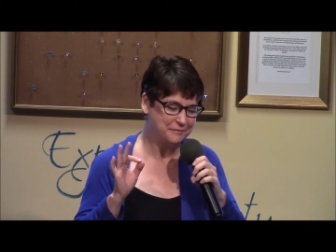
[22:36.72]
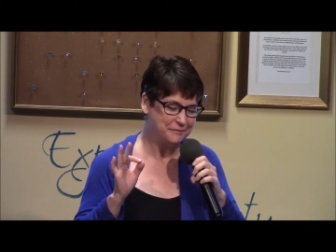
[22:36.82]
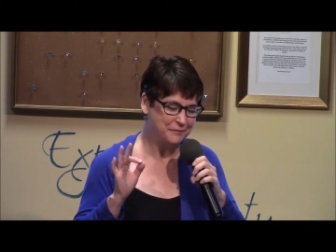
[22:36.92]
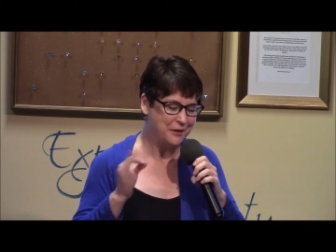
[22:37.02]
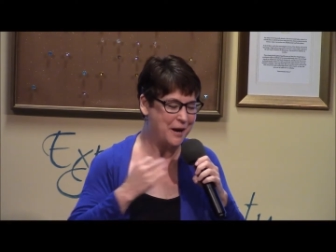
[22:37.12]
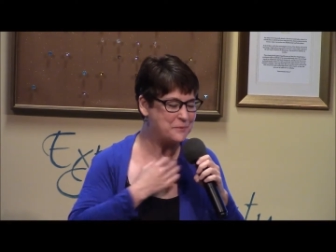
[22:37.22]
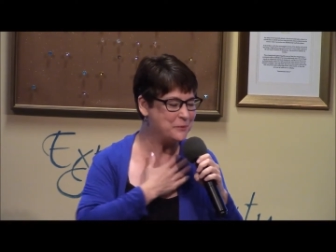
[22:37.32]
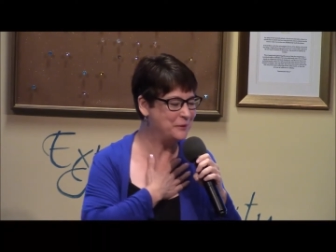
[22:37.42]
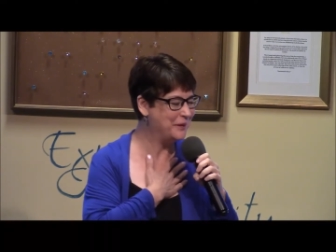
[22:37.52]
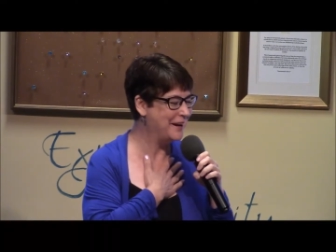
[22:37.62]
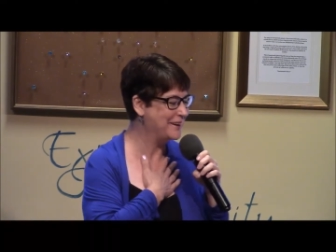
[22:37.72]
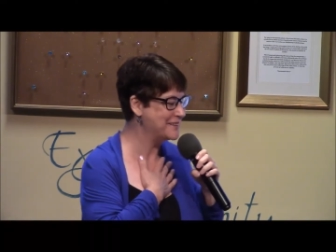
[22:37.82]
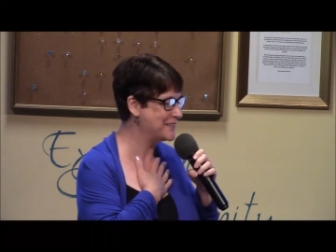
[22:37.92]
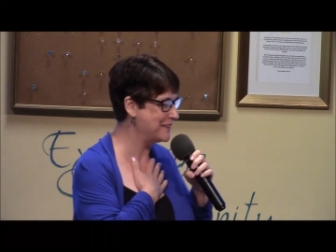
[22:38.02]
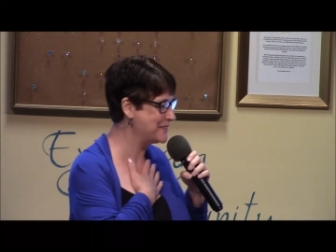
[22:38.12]
perhaps we don't like
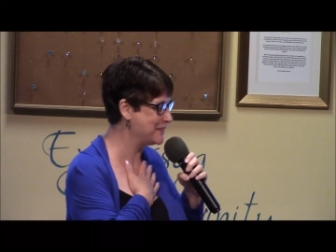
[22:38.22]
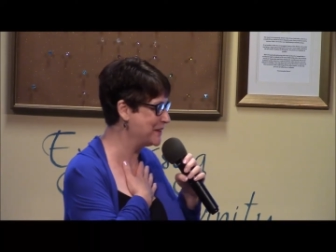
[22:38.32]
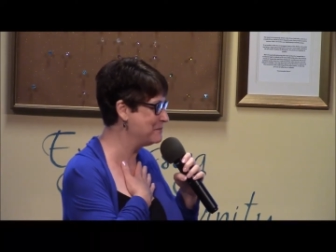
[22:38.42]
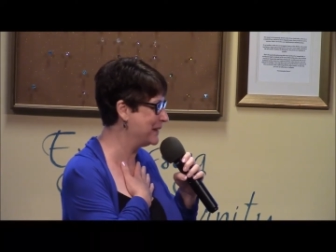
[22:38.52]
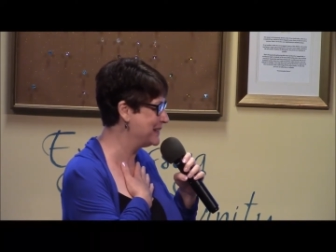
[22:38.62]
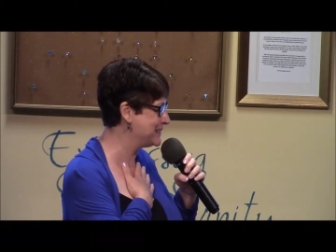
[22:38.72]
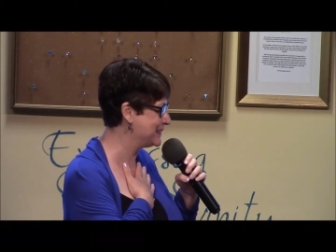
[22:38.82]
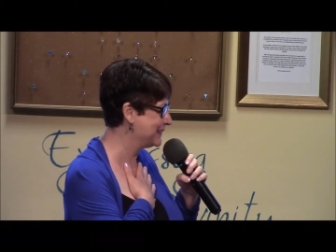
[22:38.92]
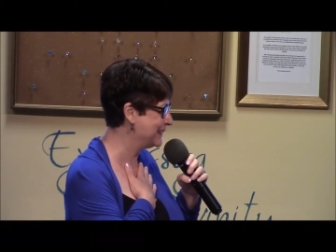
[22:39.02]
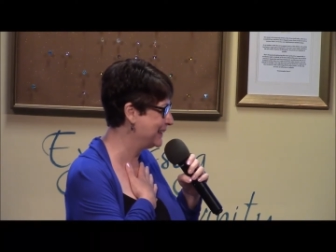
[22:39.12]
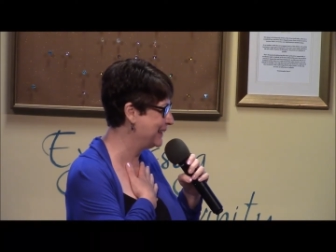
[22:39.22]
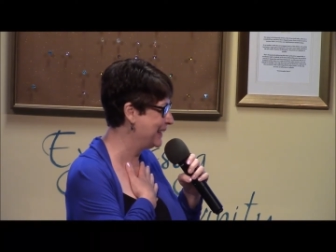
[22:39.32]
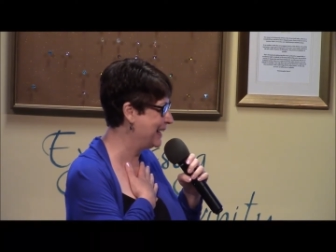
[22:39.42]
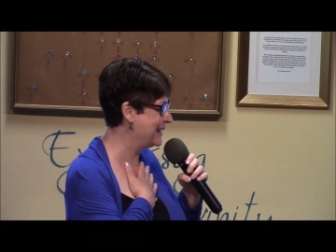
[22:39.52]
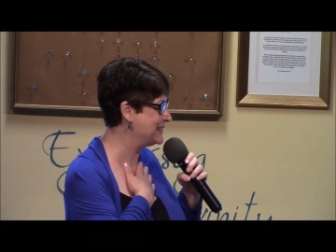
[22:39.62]
ourselves very much.
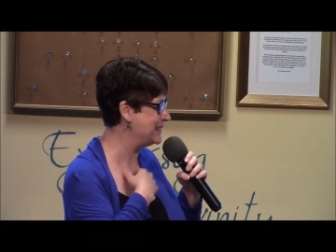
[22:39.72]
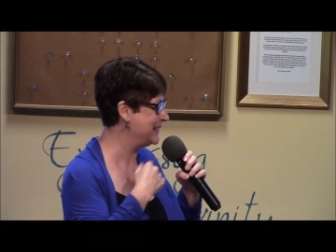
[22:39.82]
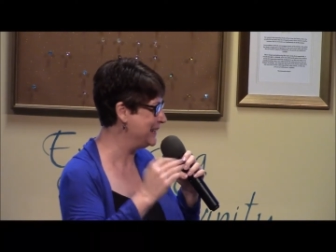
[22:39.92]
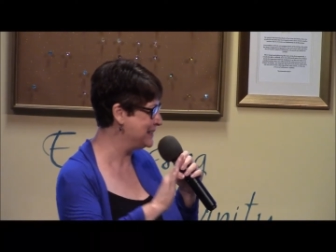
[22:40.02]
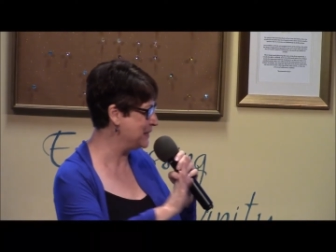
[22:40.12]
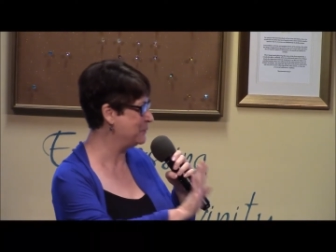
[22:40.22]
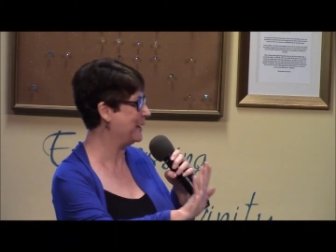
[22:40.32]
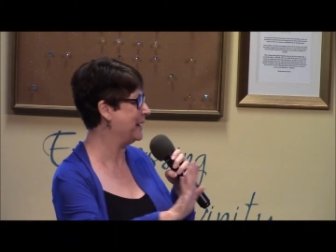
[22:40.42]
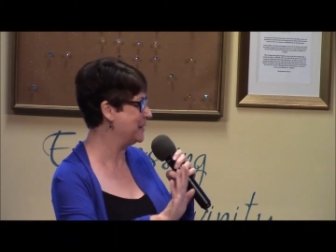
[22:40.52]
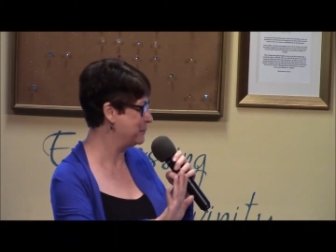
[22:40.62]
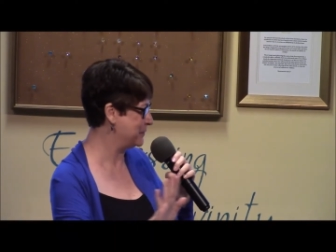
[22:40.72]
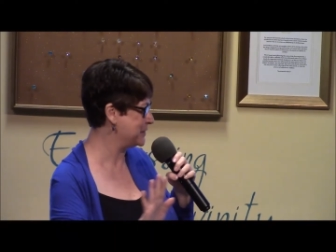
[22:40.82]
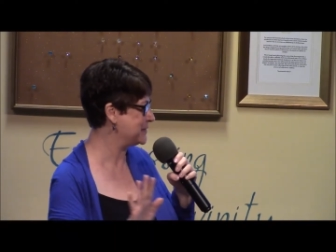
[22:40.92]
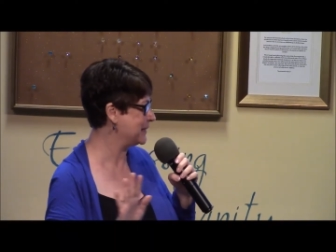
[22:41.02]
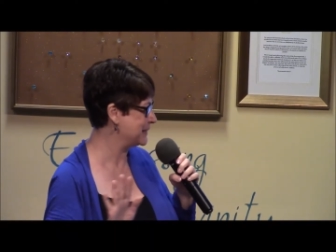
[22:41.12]
And it's an easy way to
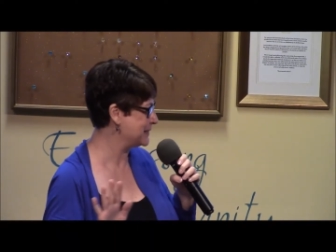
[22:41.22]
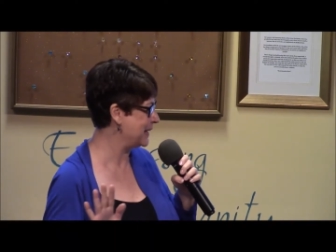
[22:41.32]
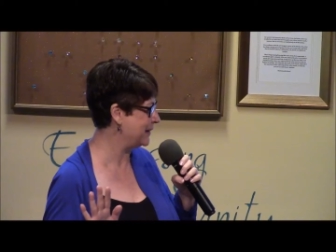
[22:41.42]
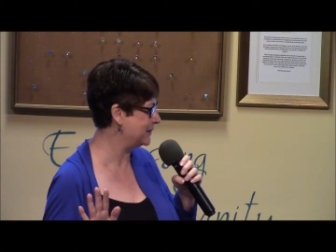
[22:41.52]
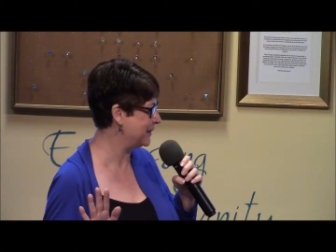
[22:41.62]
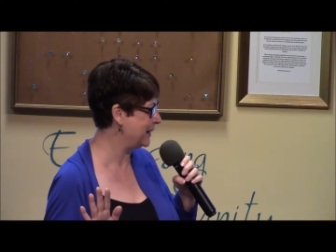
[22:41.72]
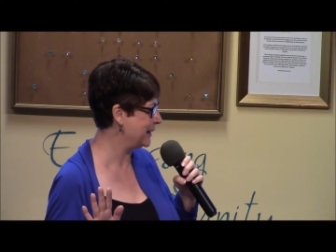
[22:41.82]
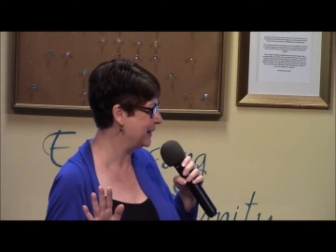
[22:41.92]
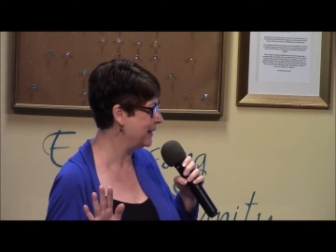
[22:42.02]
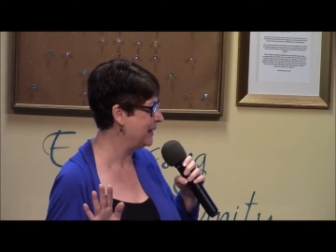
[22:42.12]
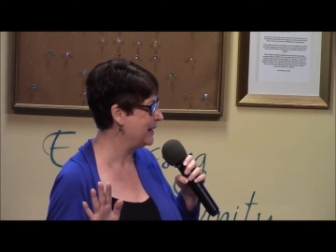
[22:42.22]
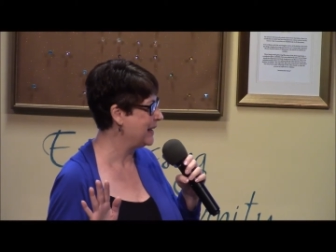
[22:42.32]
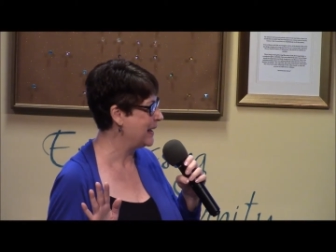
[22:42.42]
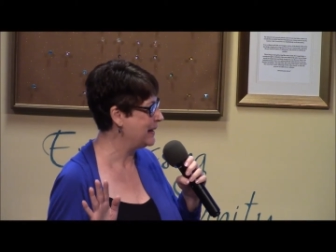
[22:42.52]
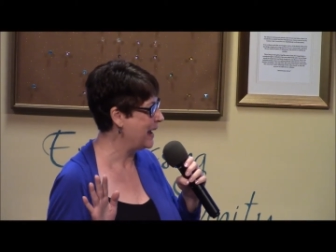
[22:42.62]
push things out, right?
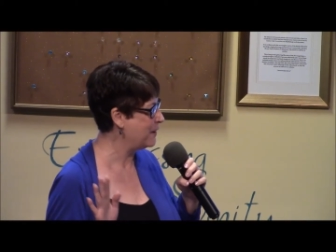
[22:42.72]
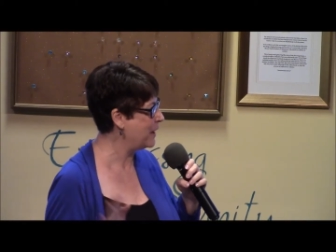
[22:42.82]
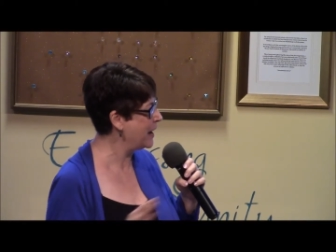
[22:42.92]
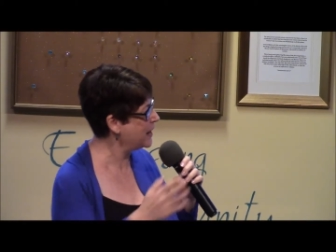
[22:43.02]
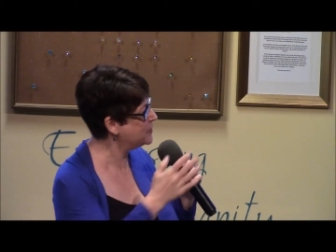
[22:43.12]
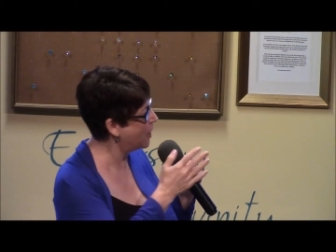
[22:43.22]
And how I